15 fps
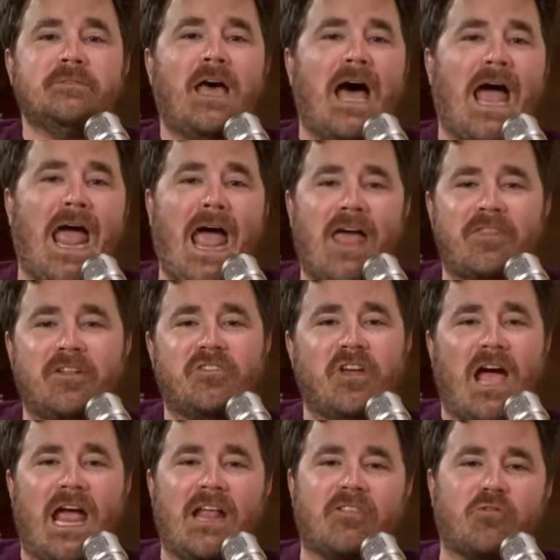I had the
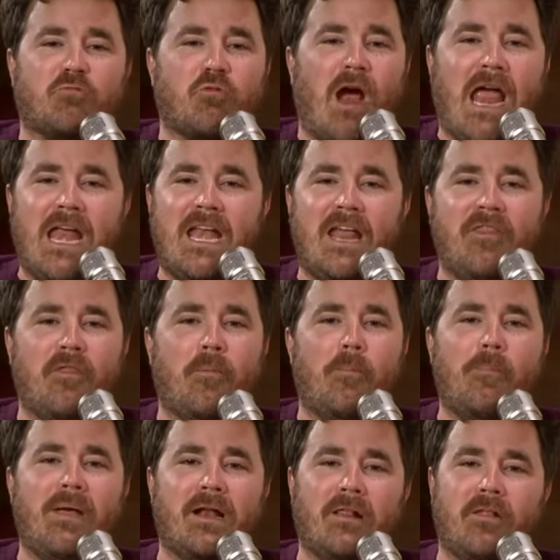Giants right in the
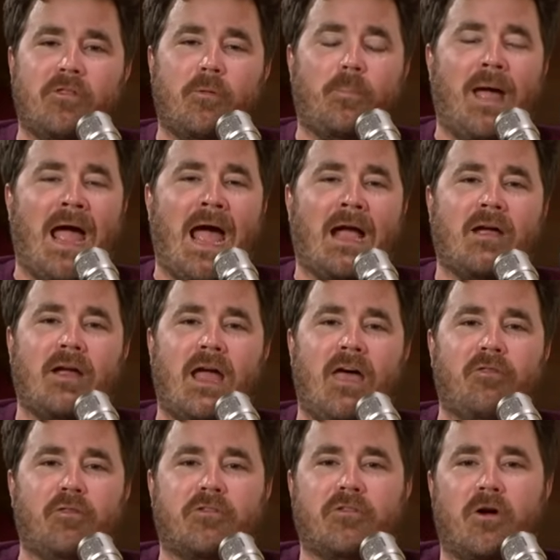middle of the pack
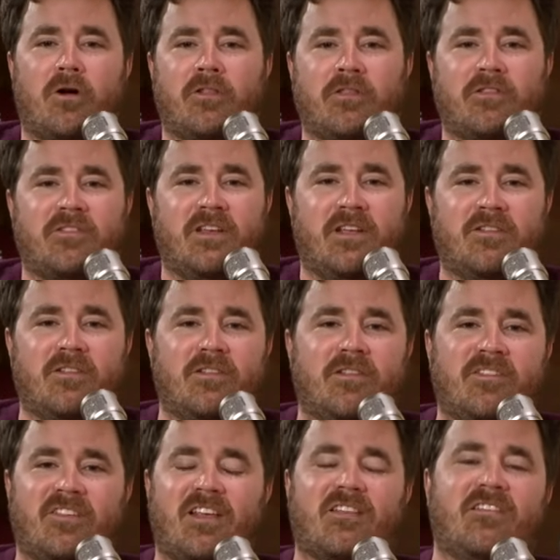at the start of the season,
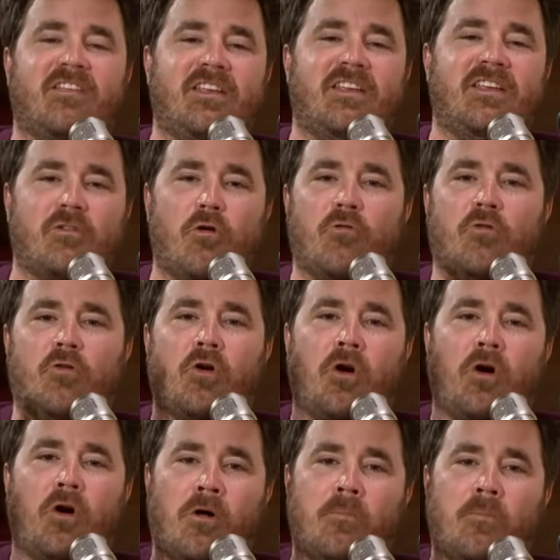16th
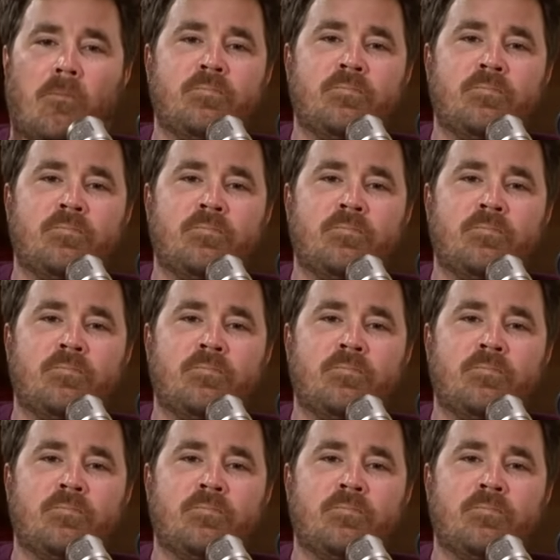overall.